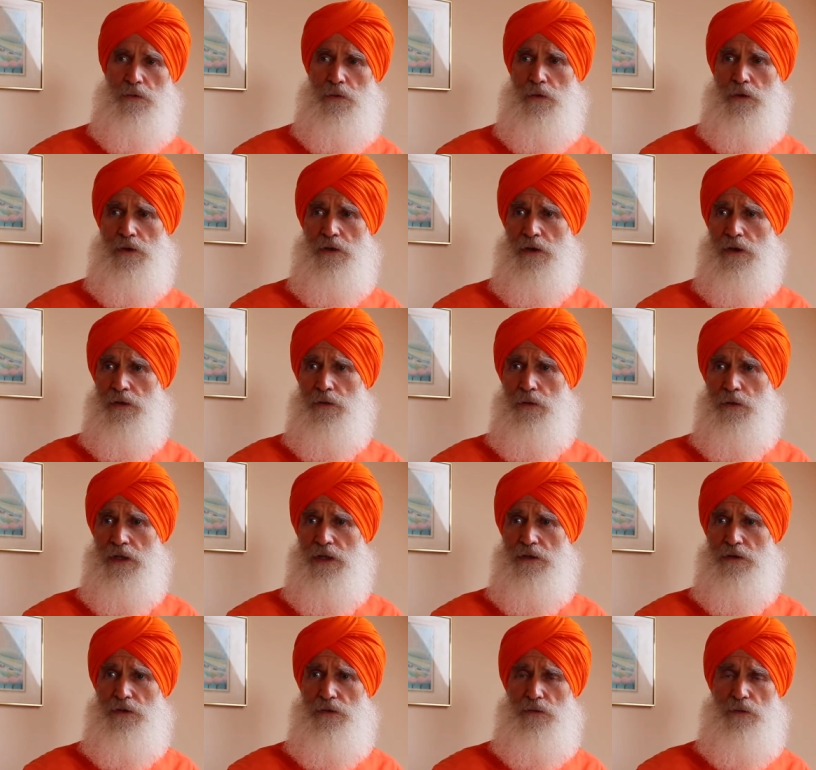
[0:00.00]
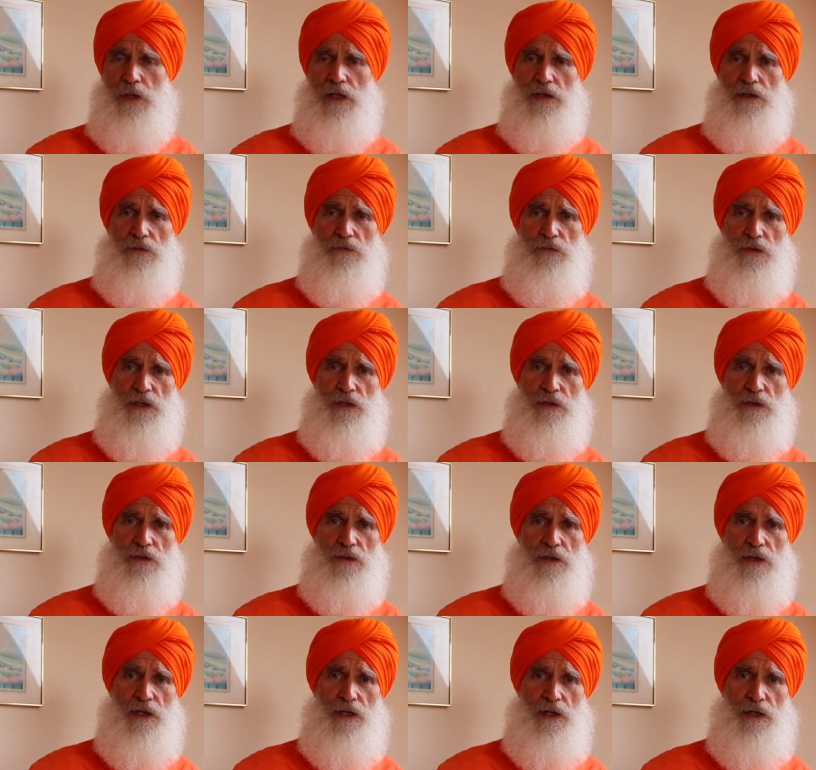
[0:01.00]
or according to what you feel
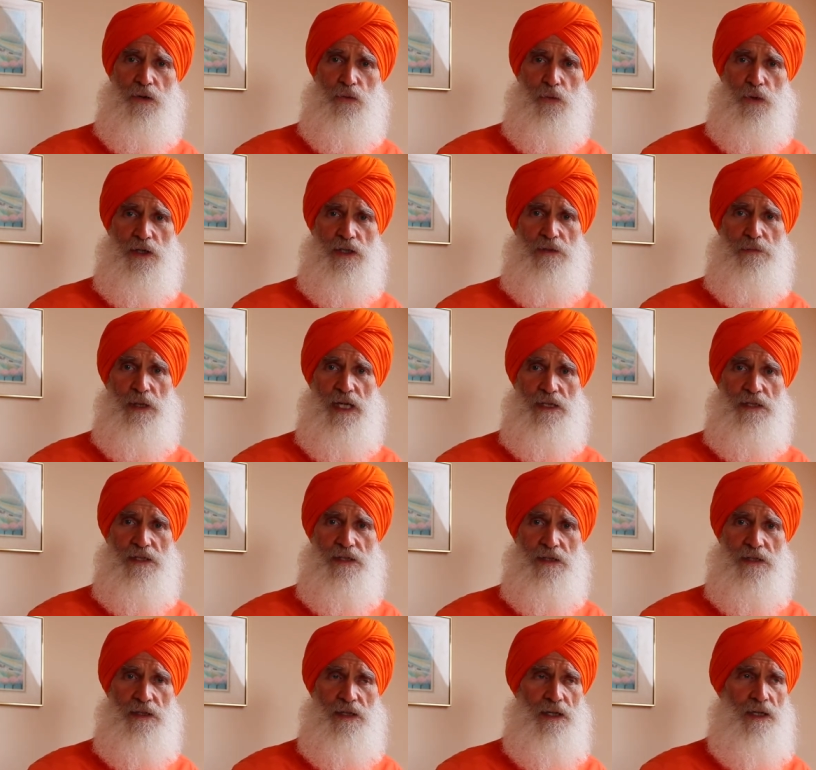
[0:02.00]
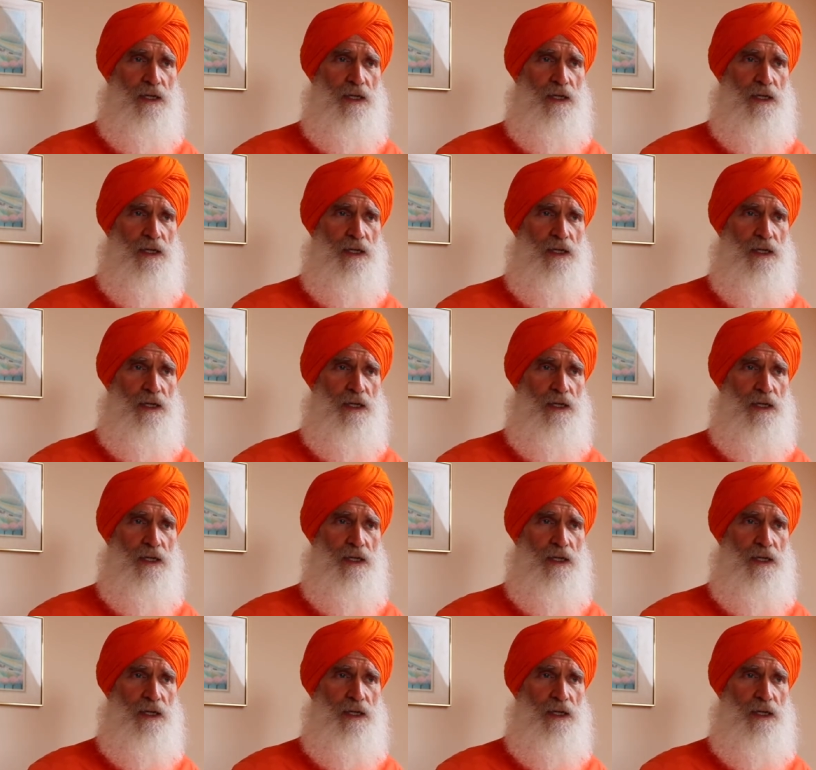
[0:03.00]
works best.